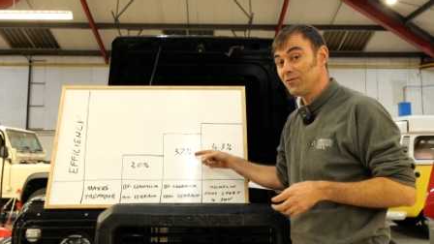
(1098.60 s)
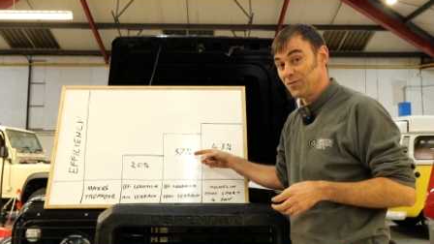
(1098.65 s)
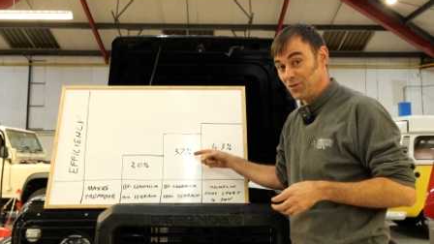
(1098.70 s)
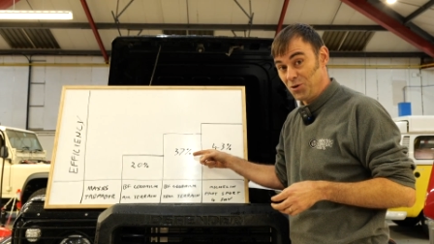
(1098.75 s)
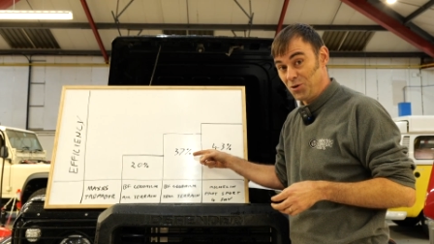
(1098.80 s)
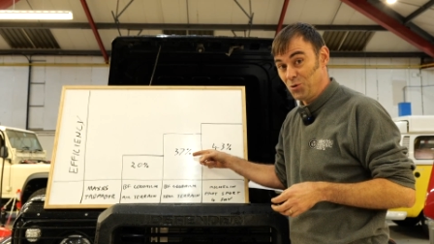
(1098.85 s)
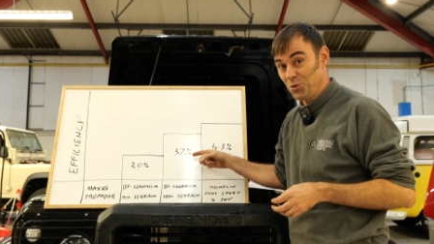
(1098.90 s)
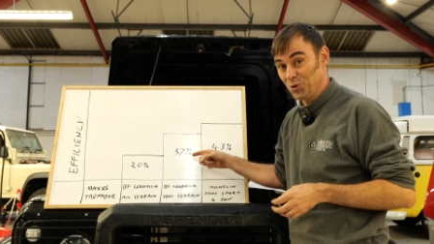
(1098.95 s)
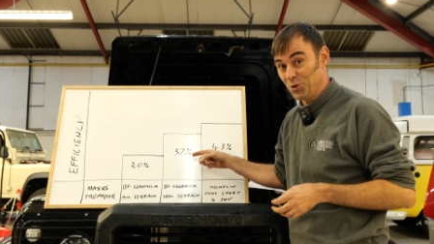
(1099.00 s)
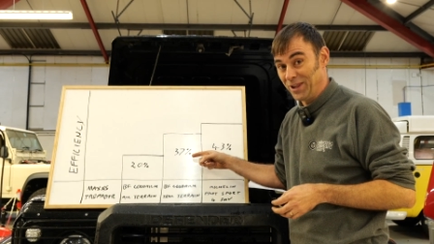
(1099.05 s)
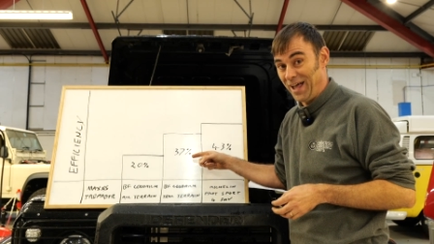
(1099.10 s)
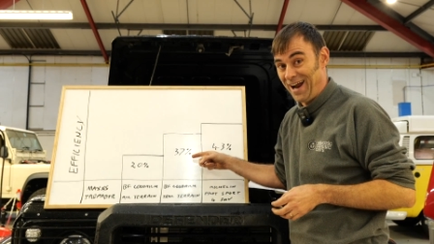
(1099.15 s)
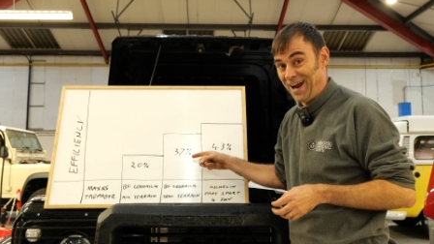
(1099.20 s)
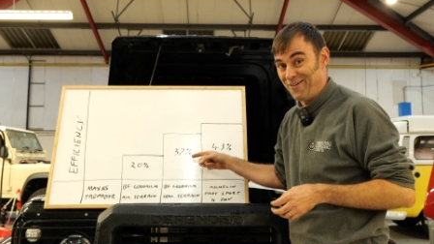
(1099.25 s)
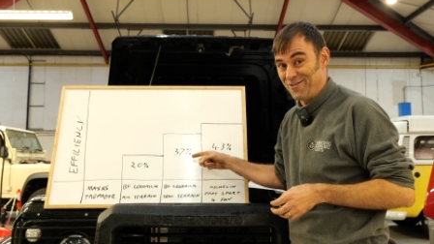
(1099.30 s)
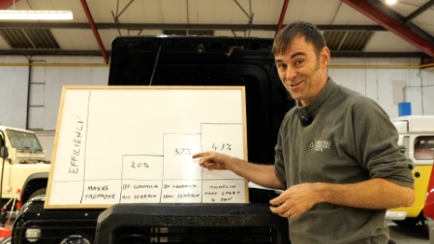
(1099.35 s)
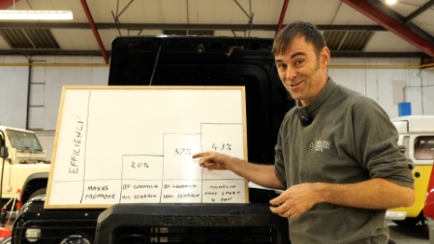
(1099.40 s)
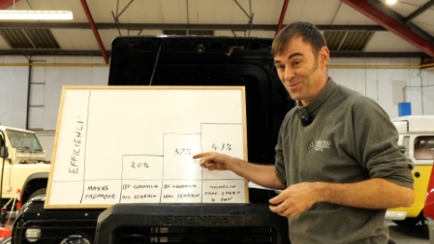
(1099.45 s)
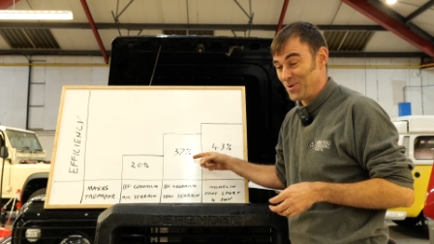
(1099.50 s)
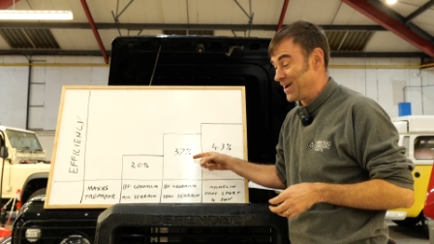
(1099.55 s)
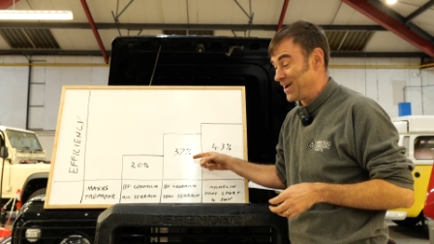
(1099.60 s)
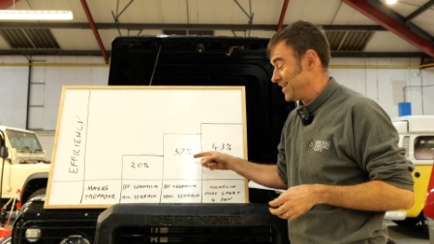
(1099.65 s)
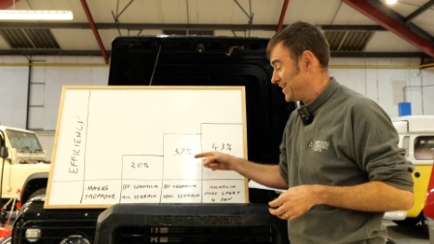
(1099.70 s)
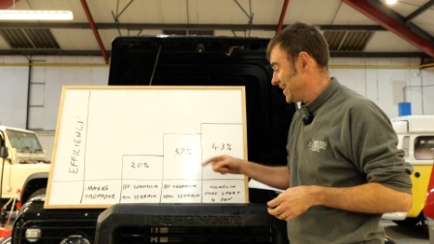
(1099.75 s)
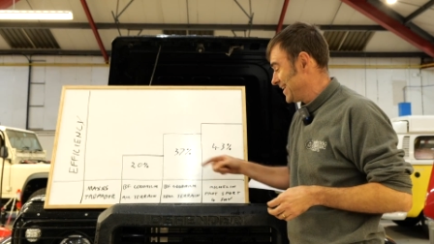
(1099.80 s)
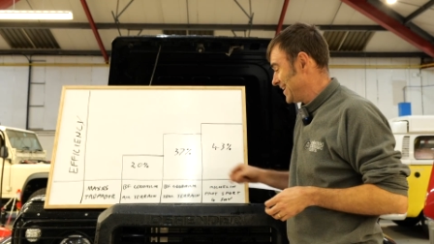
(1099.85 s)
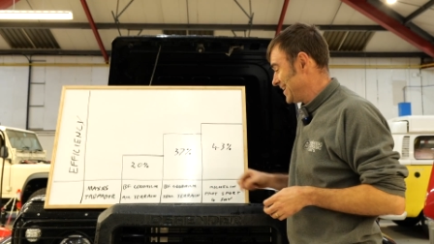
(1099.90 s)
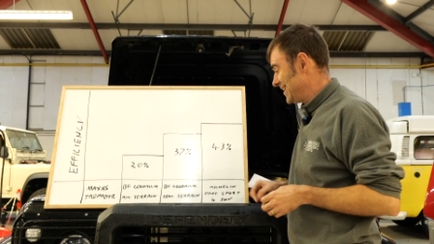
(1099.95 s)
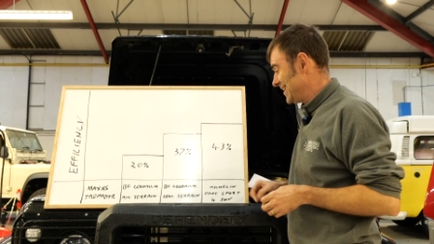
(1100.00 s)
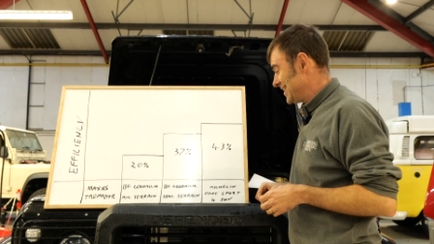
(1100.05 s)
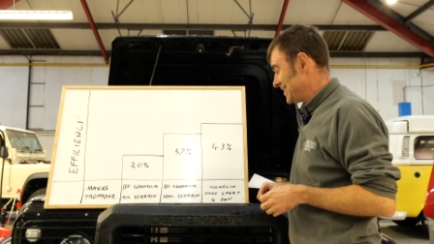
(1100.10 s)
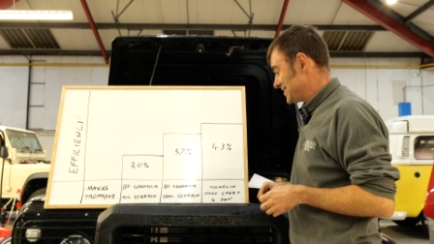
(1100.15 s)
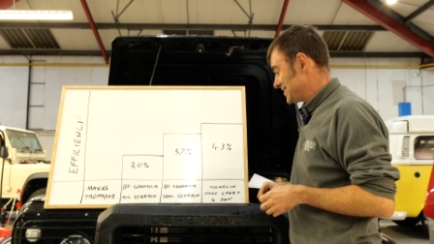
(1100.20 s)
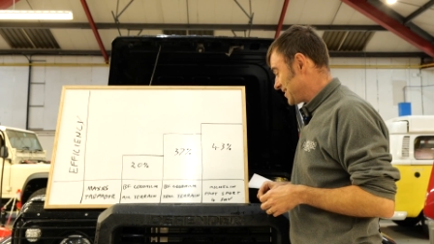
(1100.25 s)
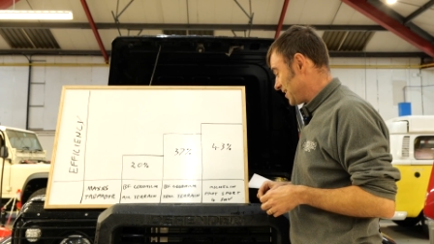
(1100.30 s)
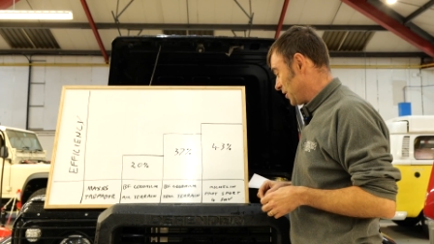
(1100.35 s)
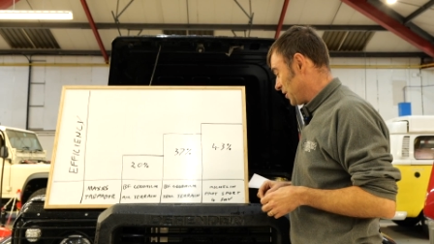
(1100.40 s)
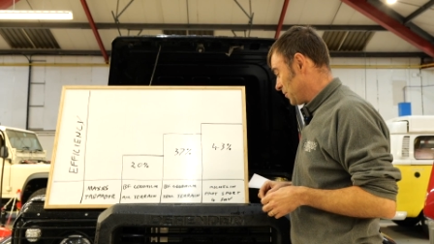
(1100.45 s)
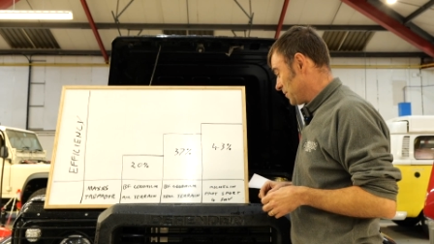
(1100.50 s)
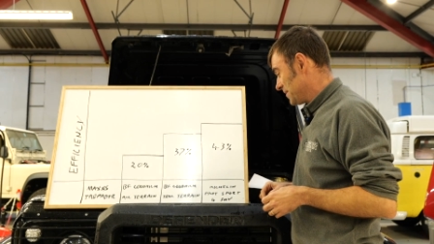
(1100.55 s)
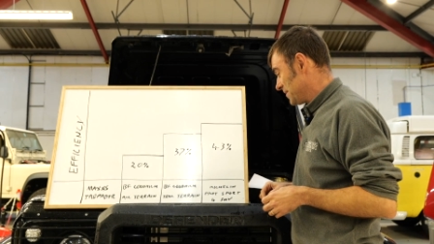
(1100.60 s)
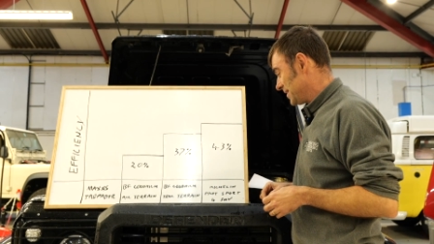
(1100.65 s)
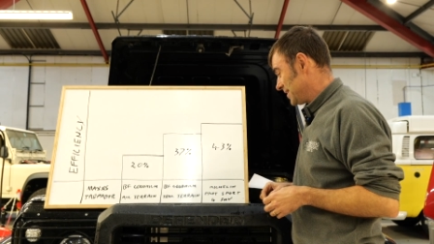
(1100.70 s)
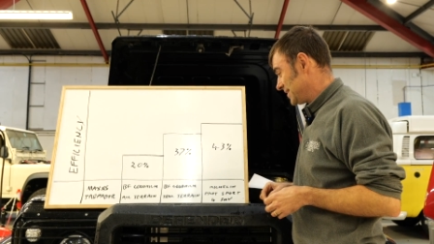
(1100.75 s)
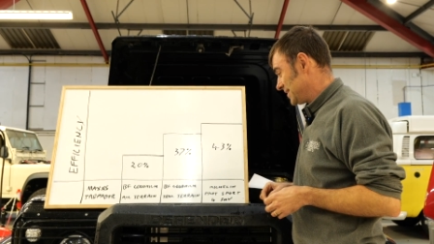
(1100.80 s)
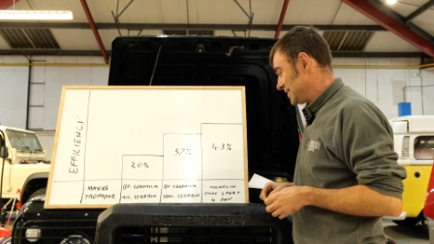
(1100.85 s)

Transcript: fuel there as well. So